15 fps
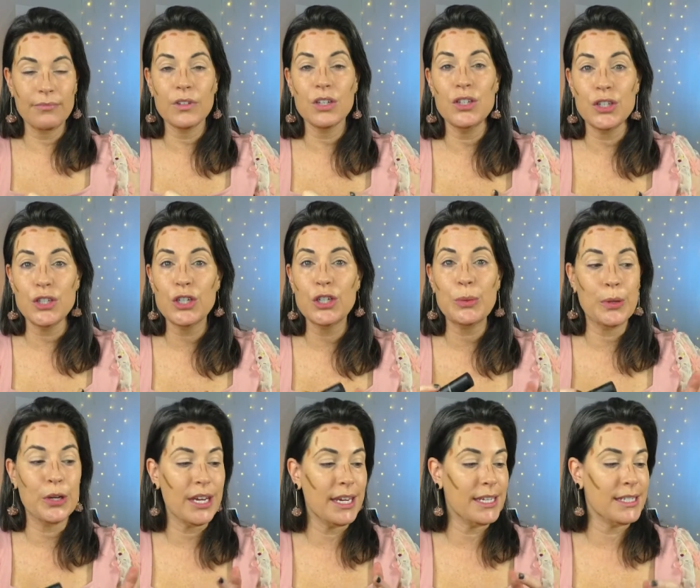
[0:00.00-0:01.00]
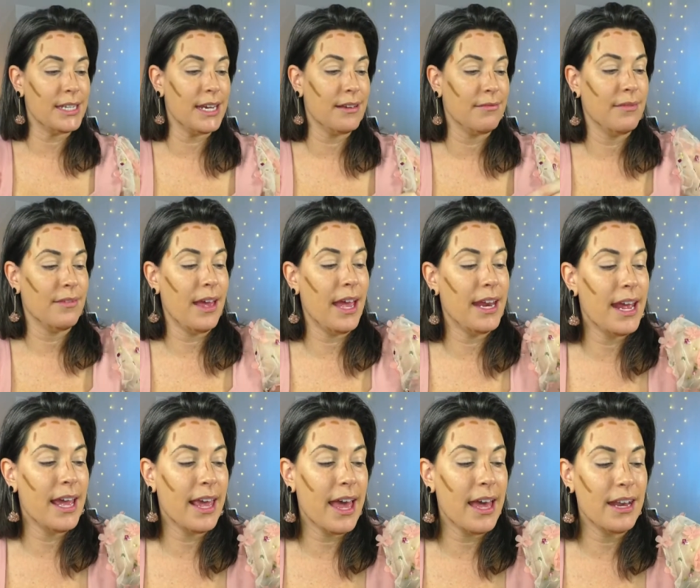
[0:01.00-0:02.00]
Super easy. I
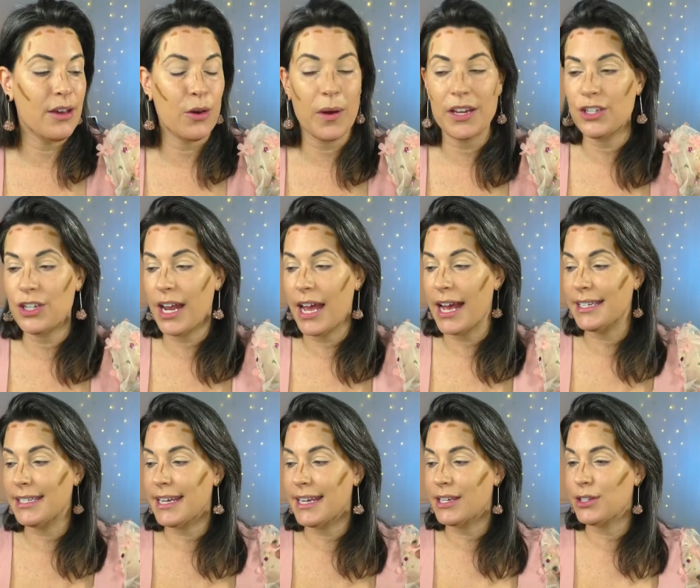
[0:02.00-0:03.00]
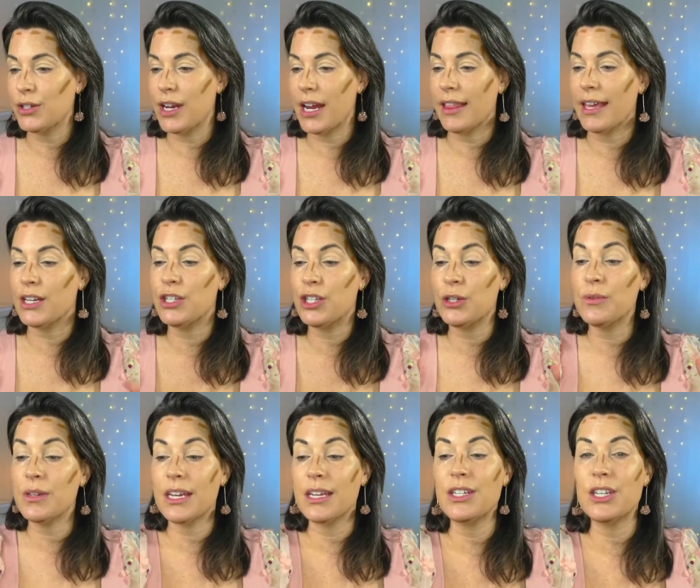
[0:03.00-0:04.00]
had gotten a question asked yesterday, like, do you
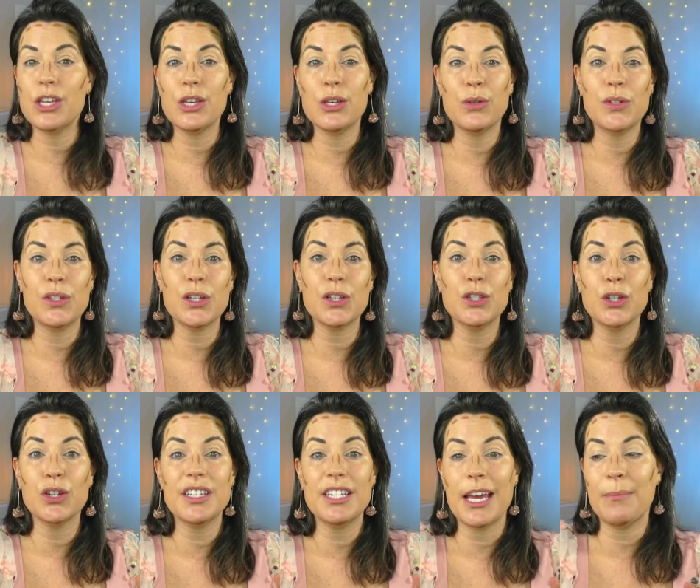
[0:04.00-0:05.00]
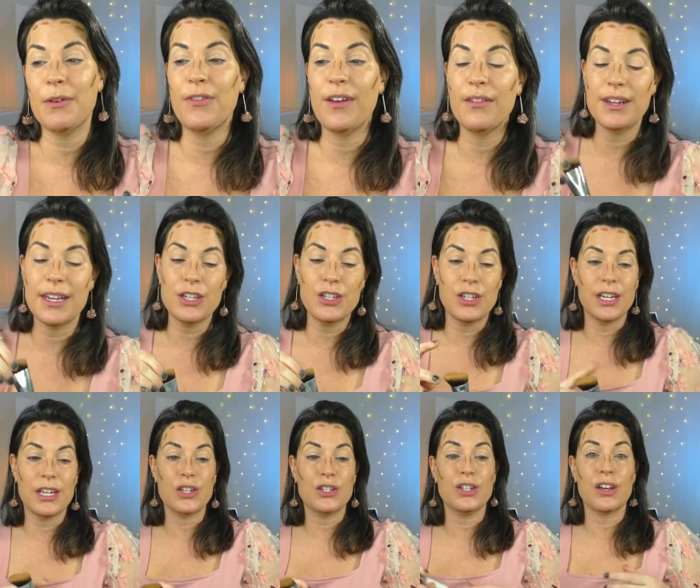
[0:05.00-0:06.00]
need to use a certain type of
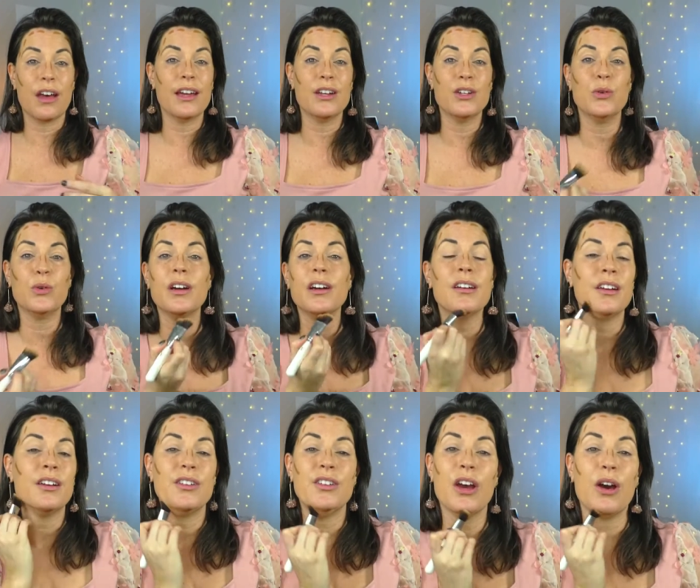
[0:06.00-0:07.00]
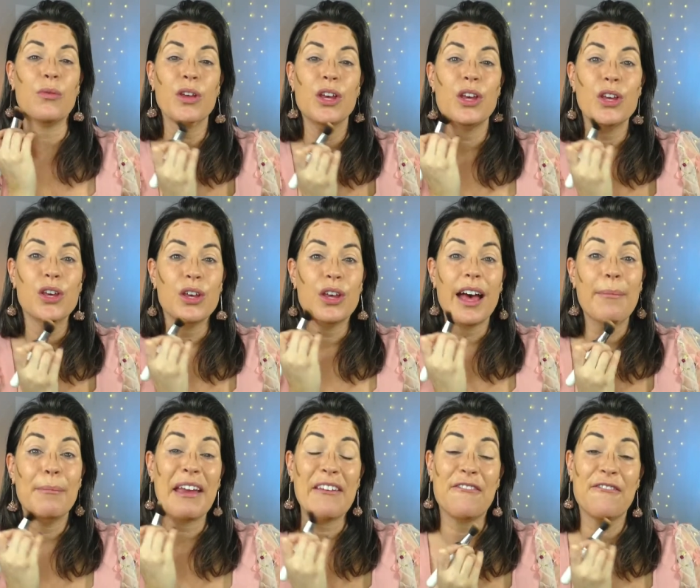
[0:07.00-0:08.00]
foundation to contour? No.
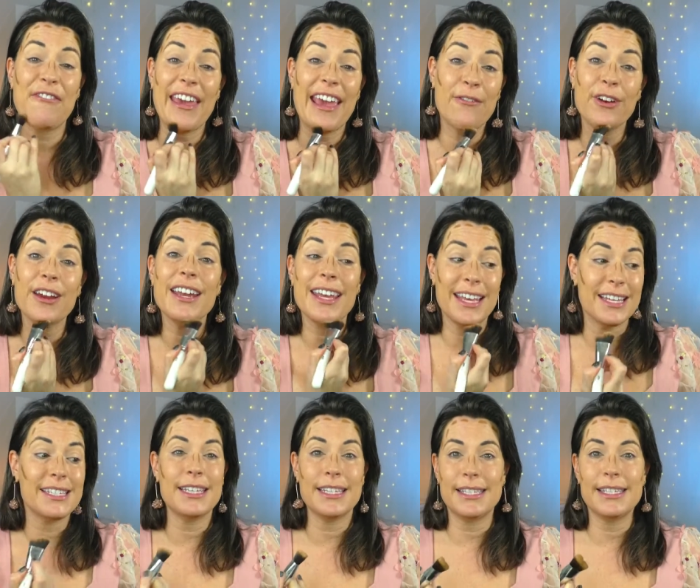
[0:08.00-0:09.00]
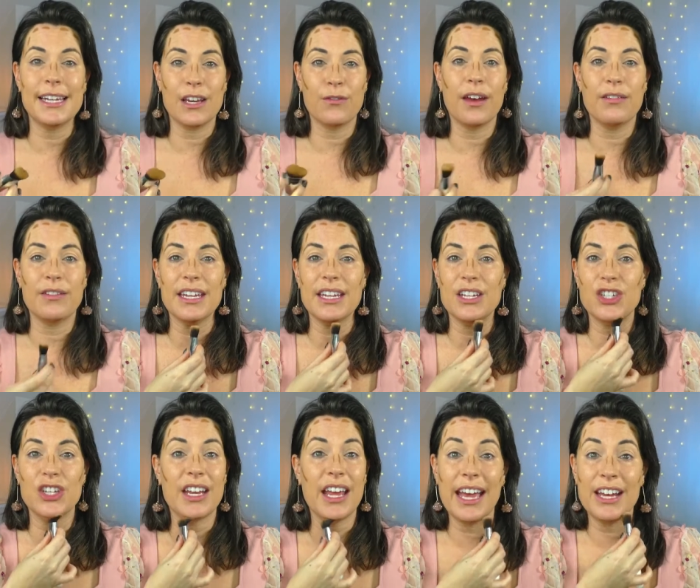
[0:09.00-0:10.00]
My favorite is the stick
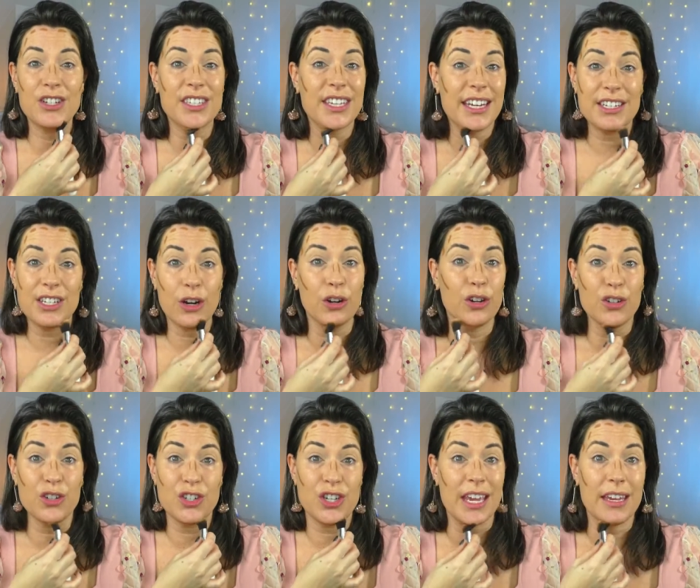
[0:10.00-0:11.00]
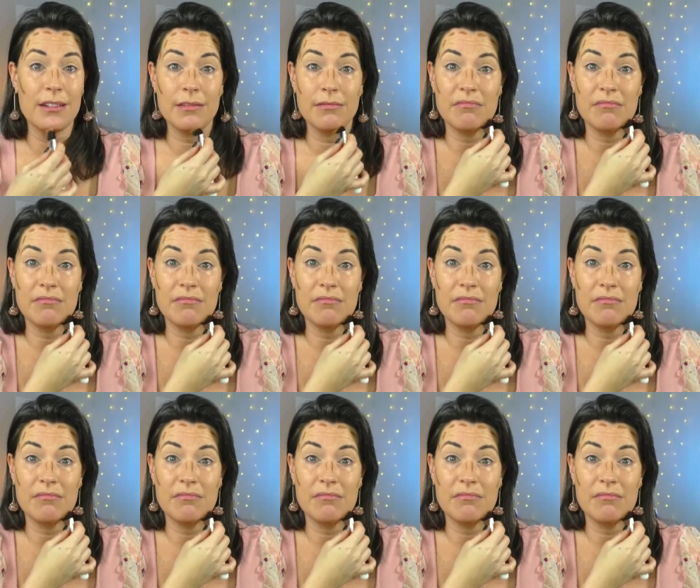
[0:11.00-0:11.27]
foundation. I just get a darker shade.